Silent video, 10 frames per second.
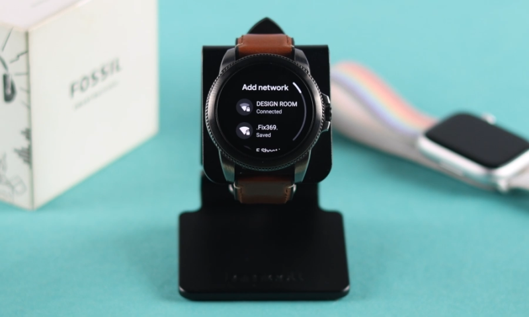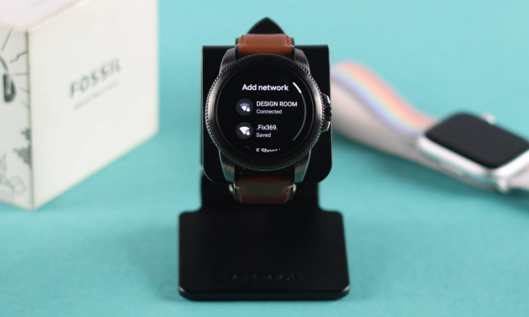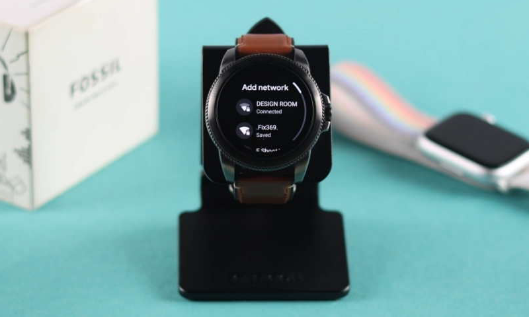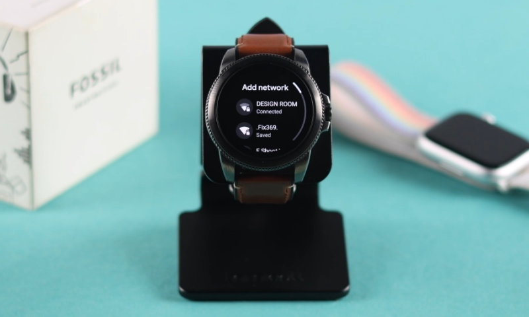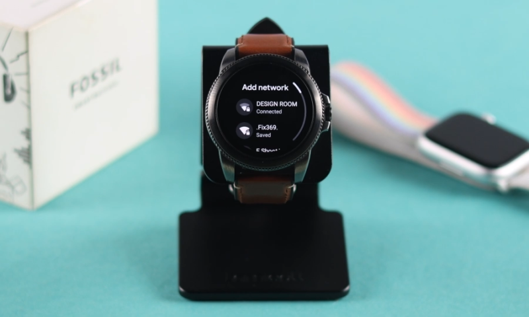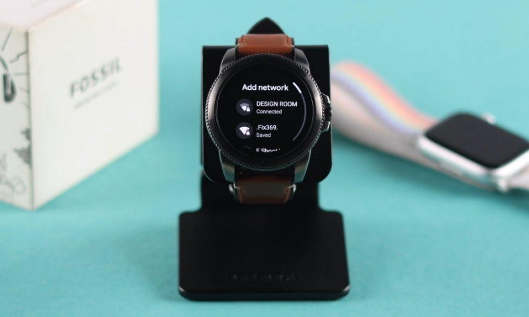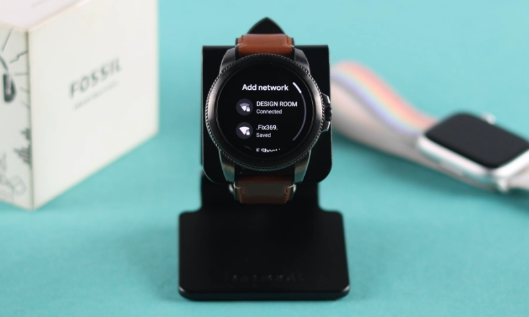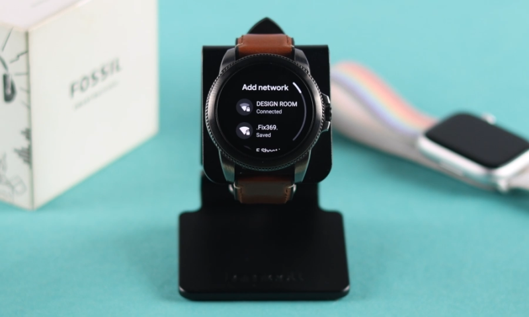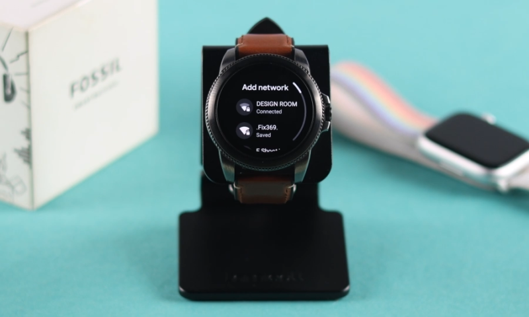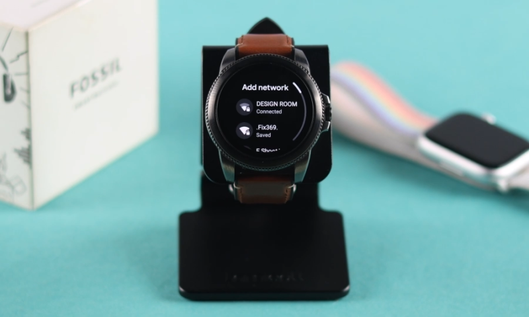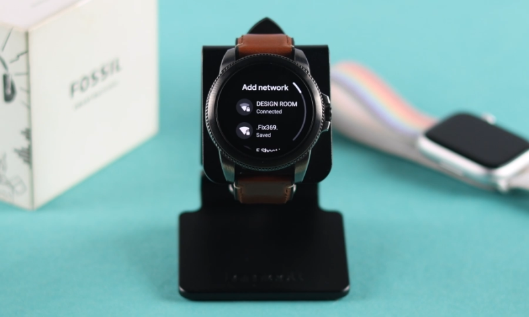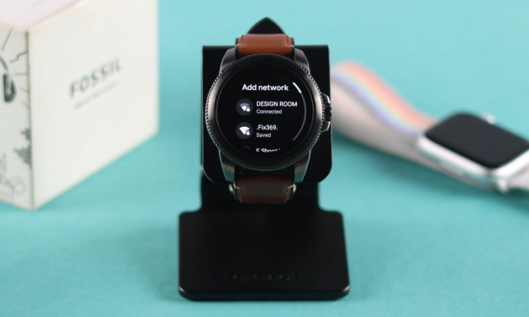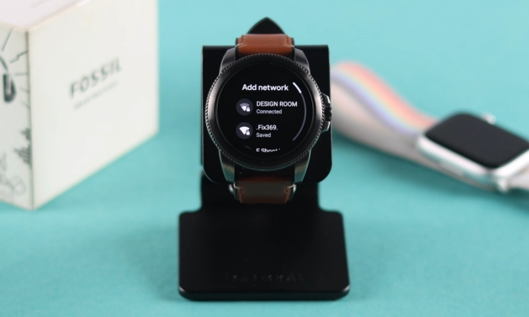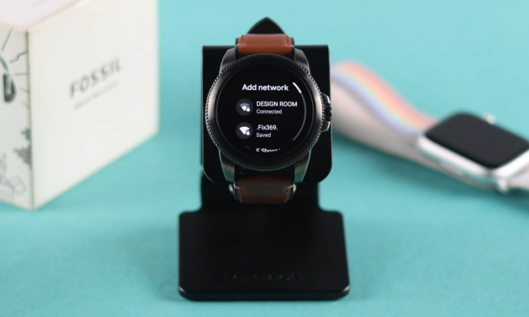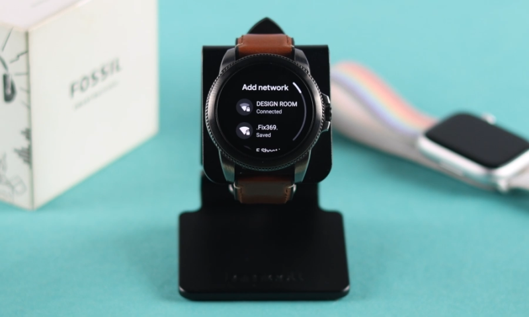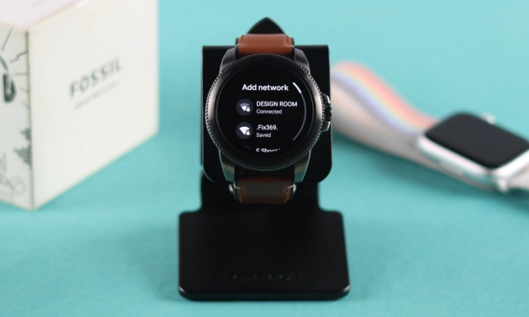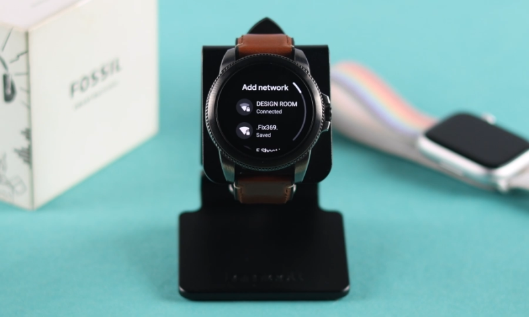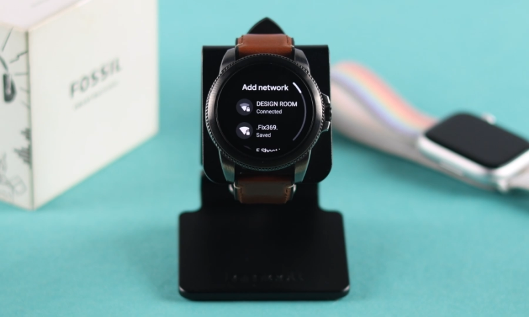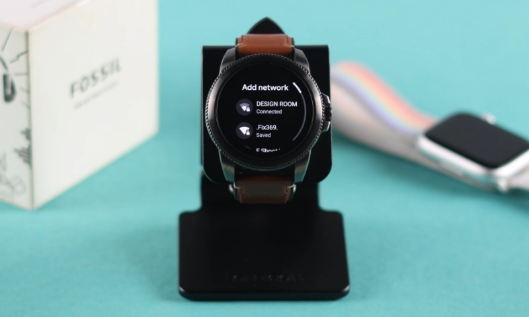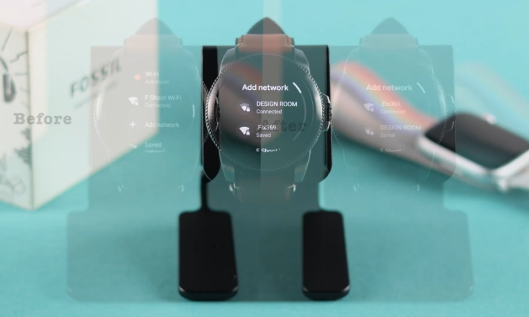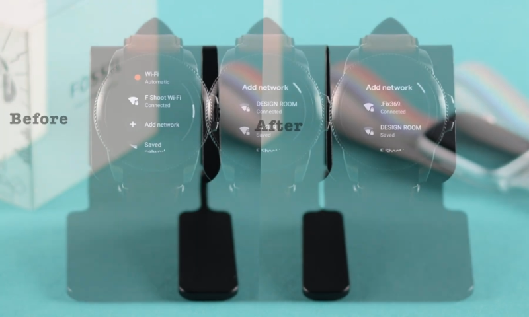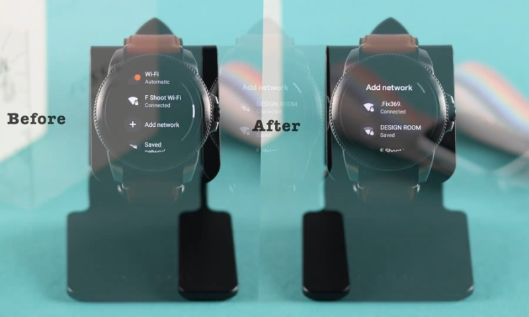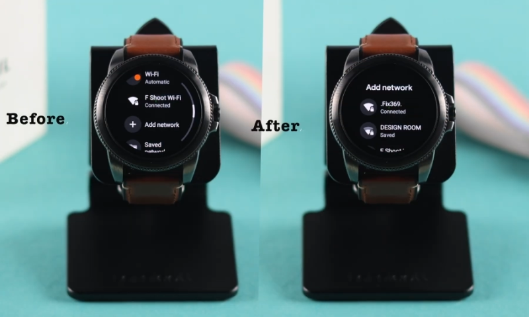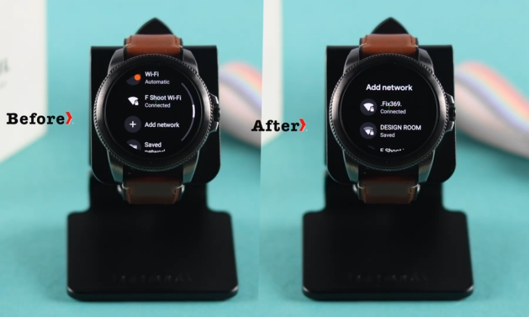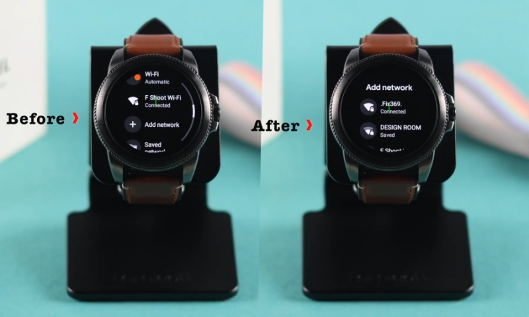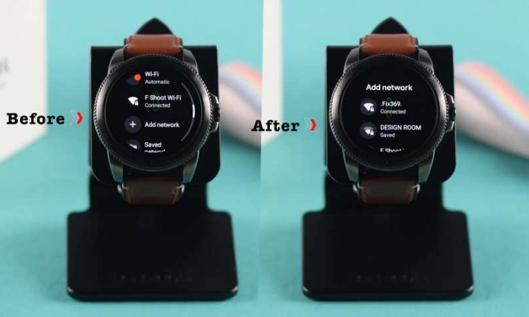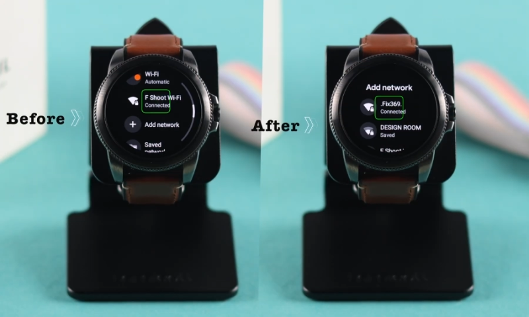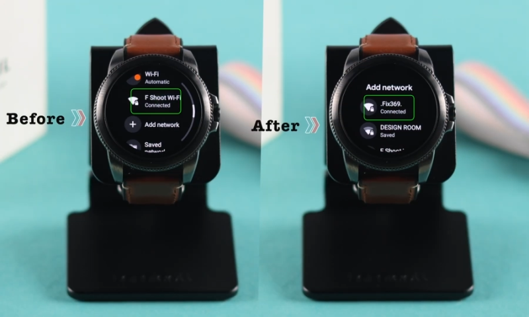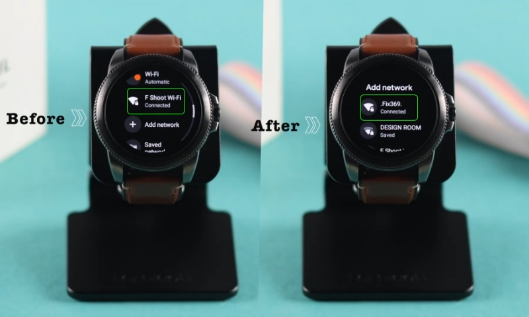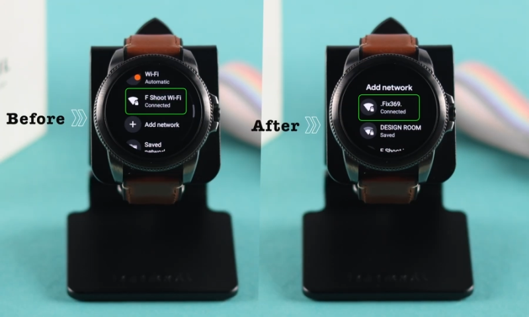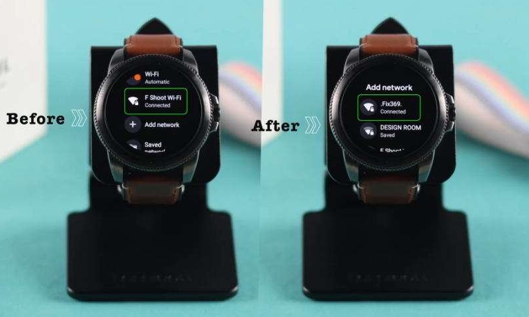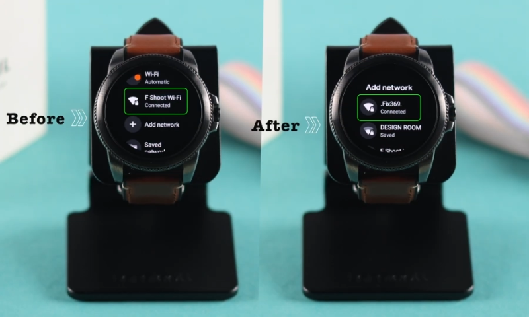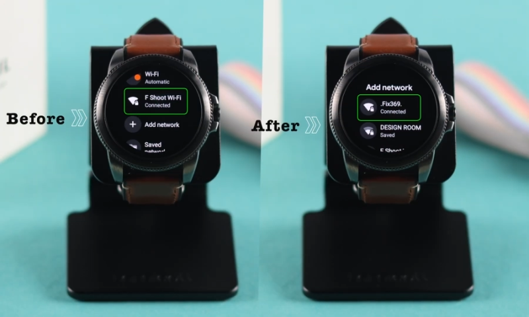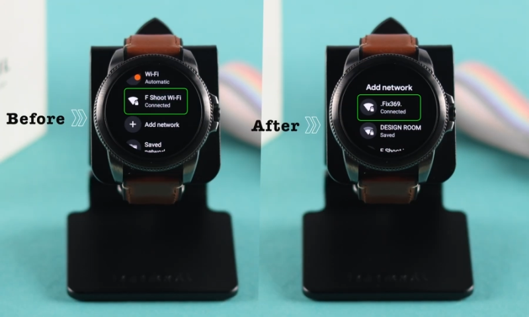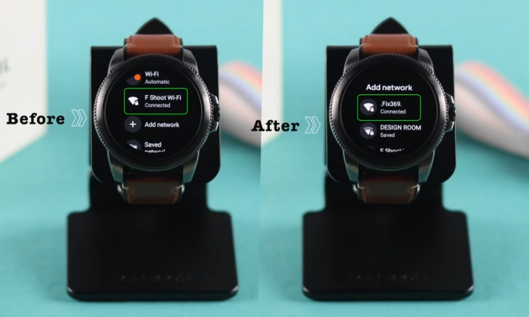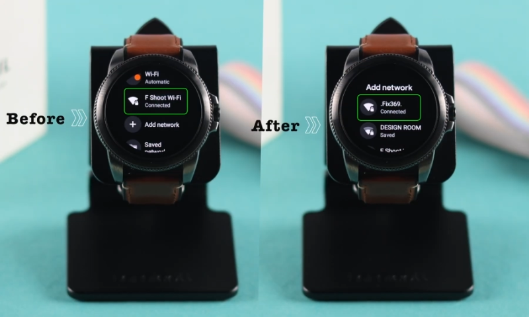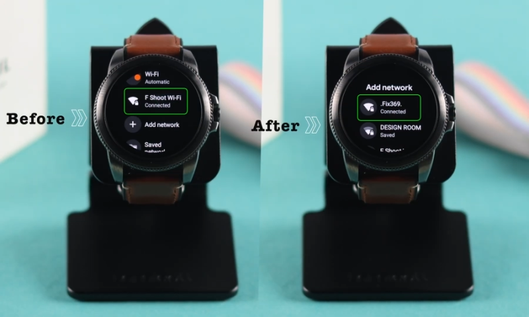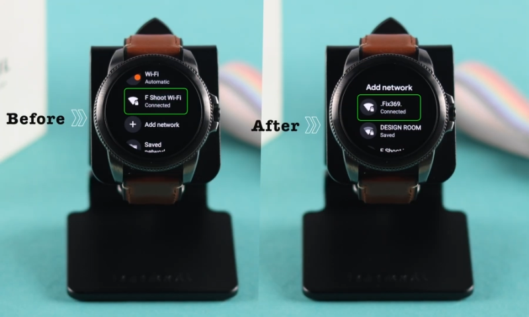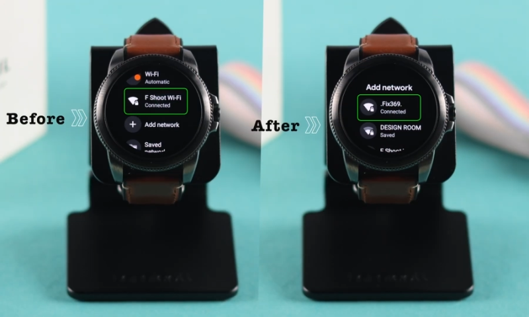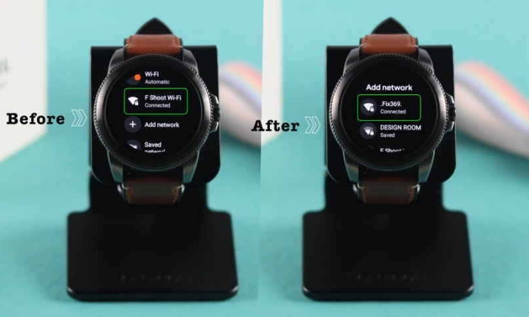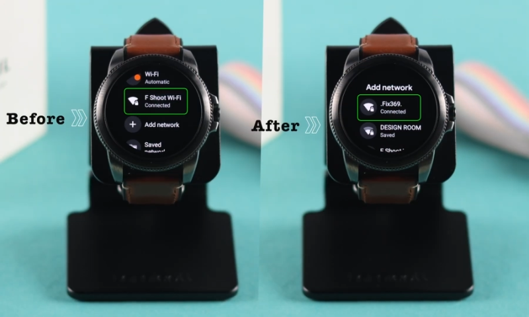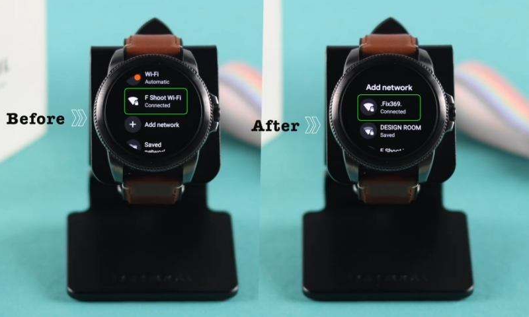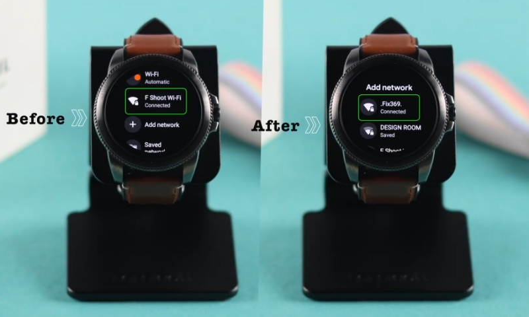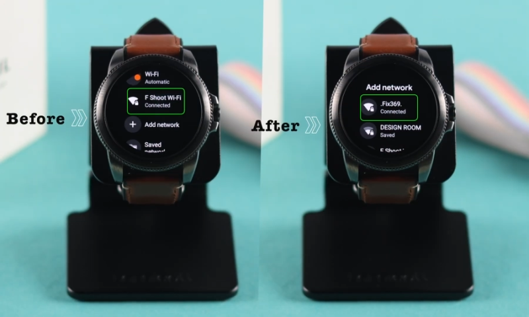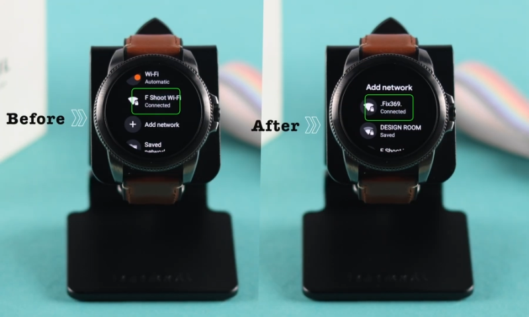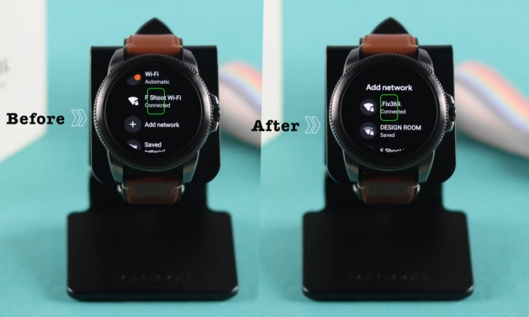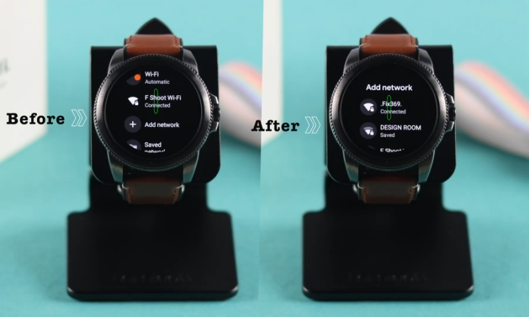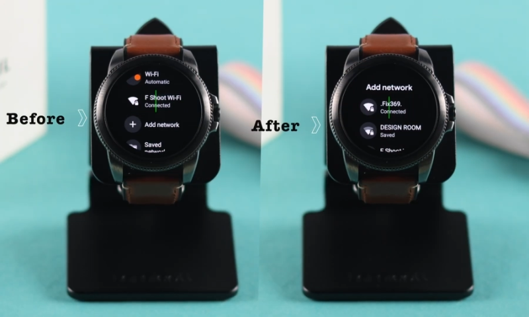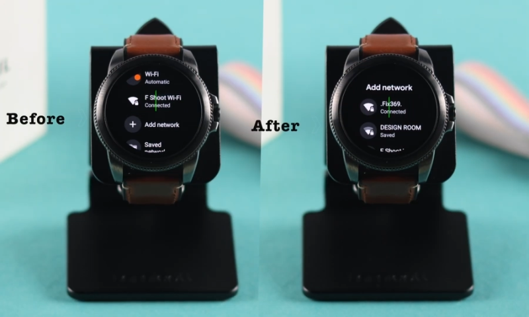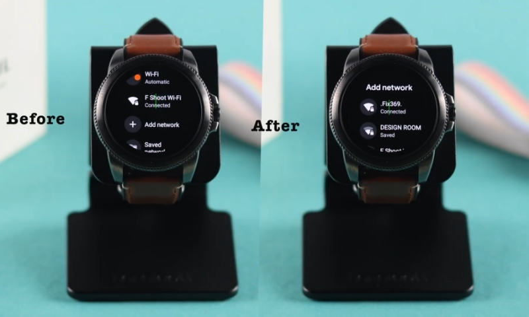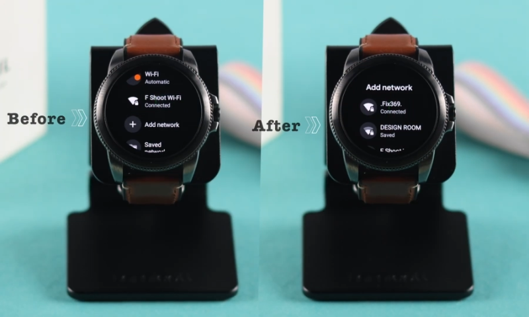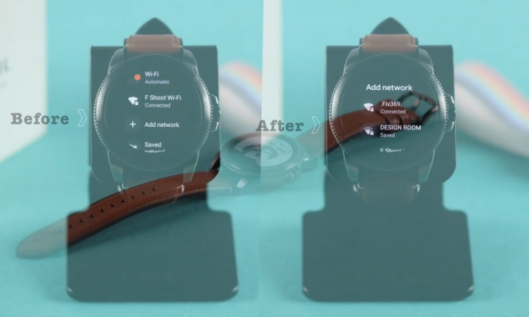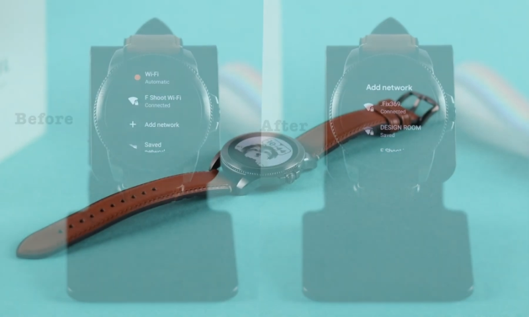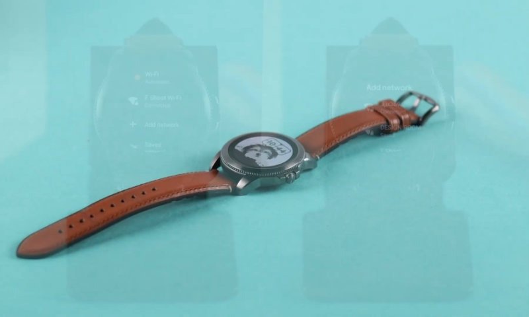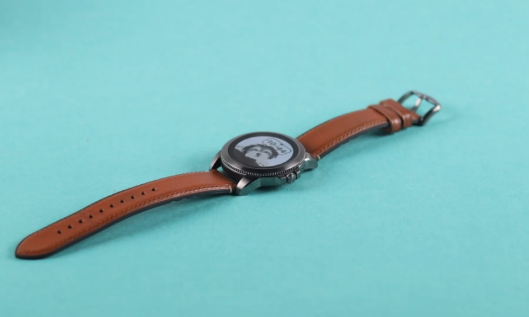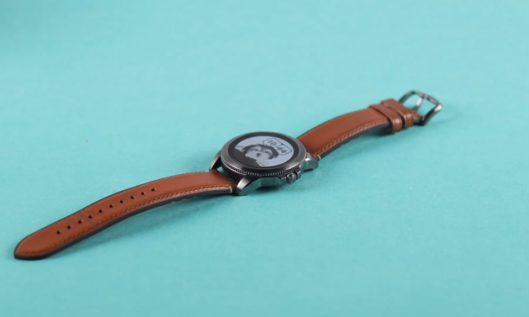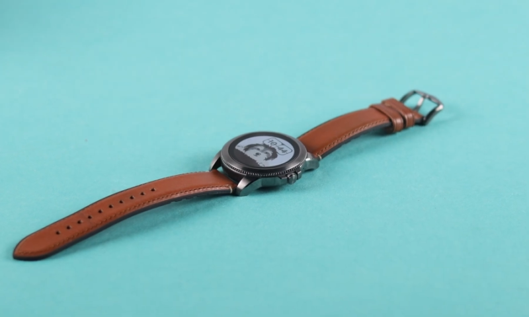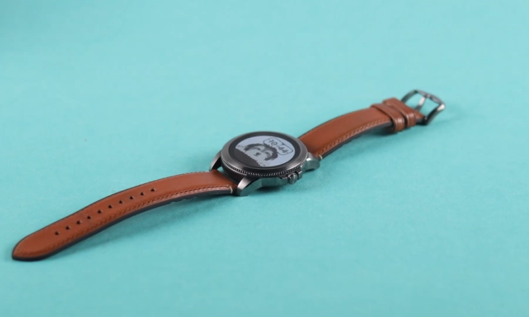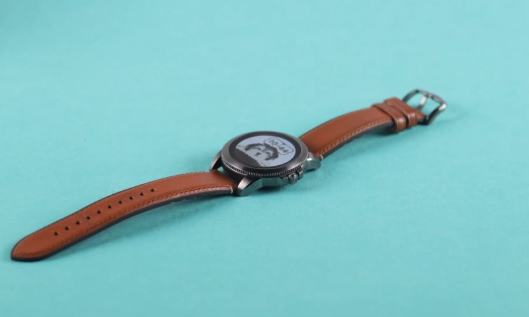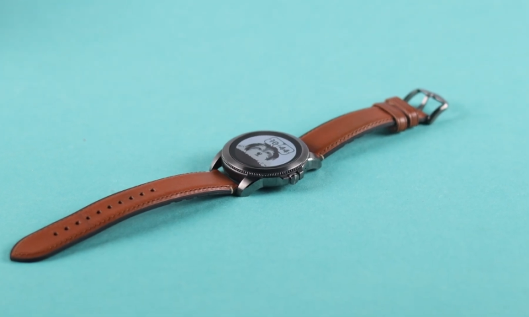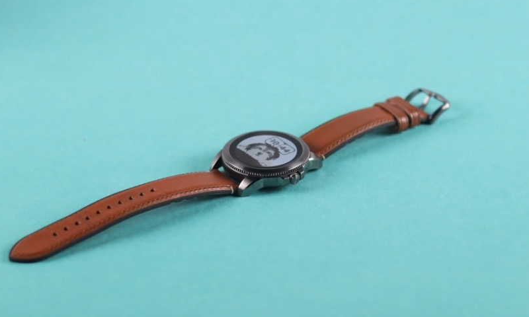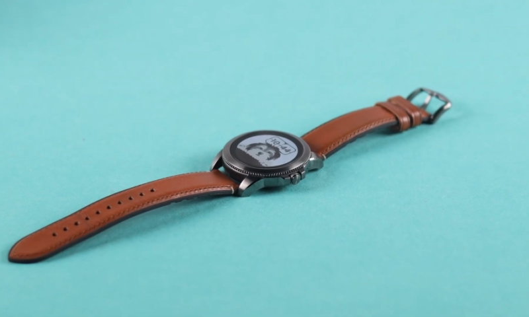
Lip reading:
(no speaker visible)